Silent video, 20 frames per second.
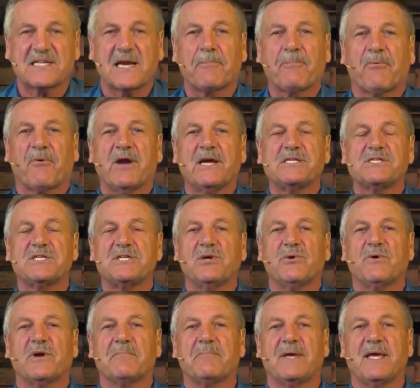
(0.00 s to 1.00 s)
separates
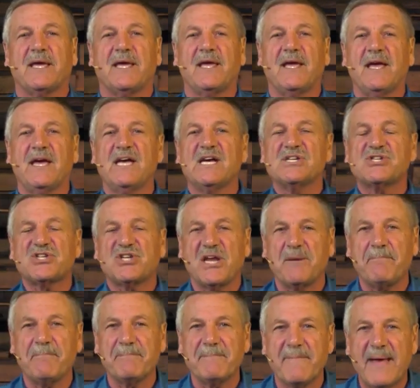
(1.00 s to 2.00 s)
you and me.
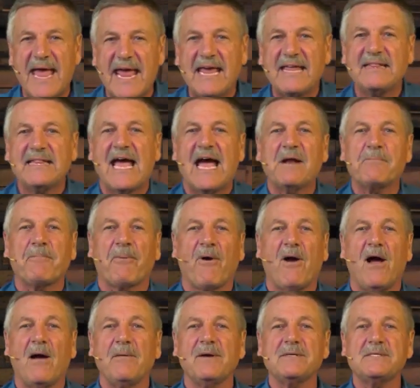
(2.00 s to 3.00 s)
She made that
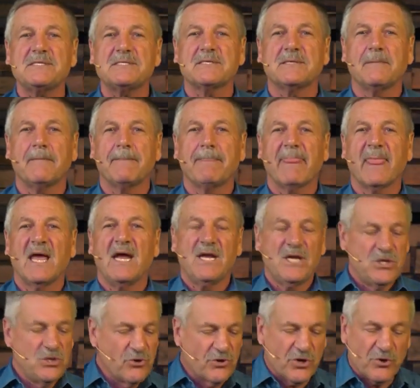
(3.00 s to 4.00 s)
promise,
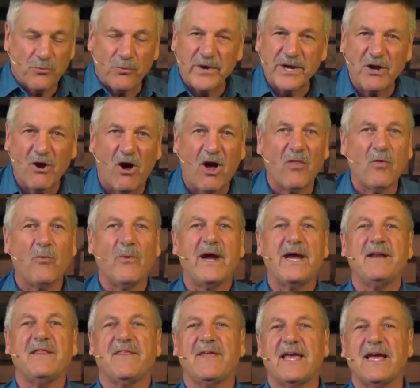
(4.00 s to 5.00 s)
you can read all the
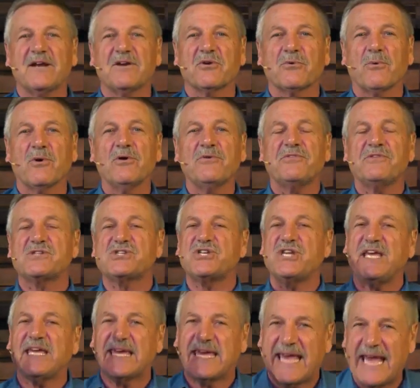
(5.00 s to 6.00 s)
way to the end of Ruth.
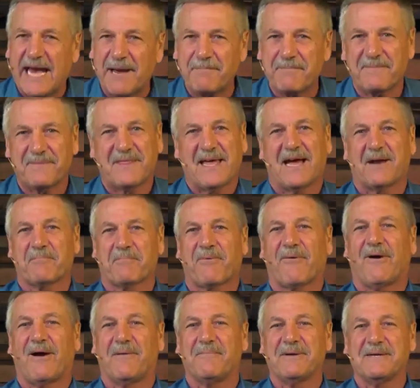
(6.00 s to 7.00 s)
She kept that
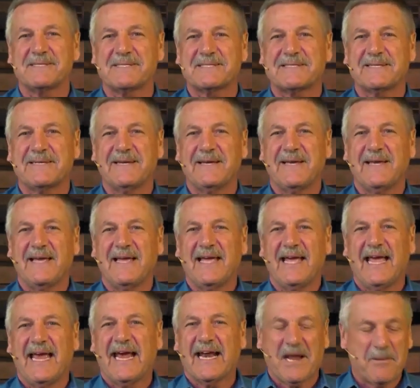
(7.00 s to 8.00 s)
promise.
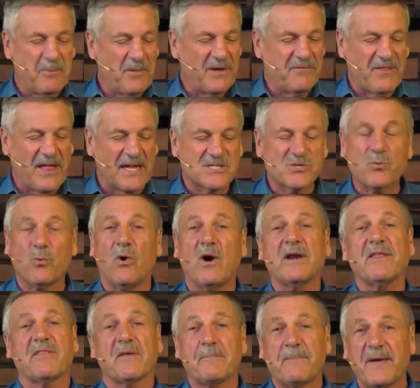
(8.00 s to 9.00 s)
And I believe that's
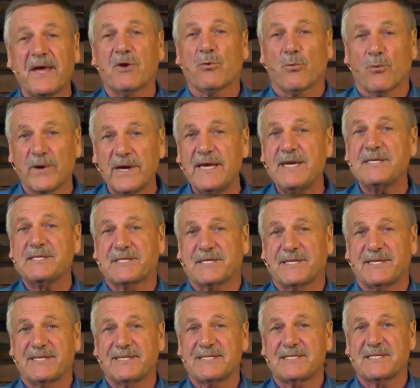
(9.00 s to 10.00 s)
one of the big
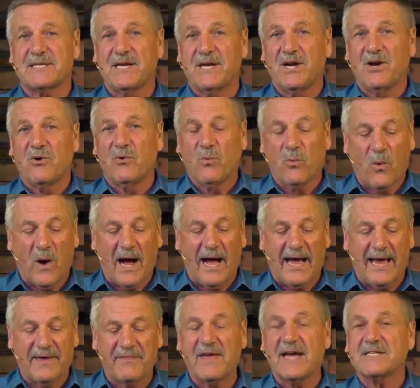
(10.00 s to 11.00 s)
reasons
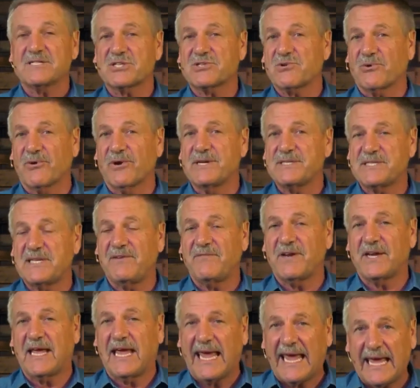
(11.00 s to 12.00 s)
why that story is
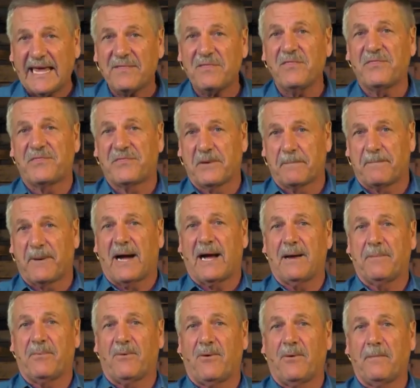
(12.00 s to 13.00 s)
even in the
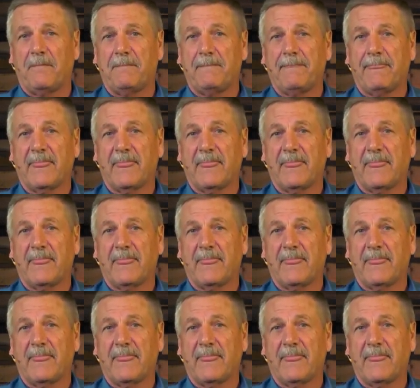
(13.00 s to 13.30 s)
Bible,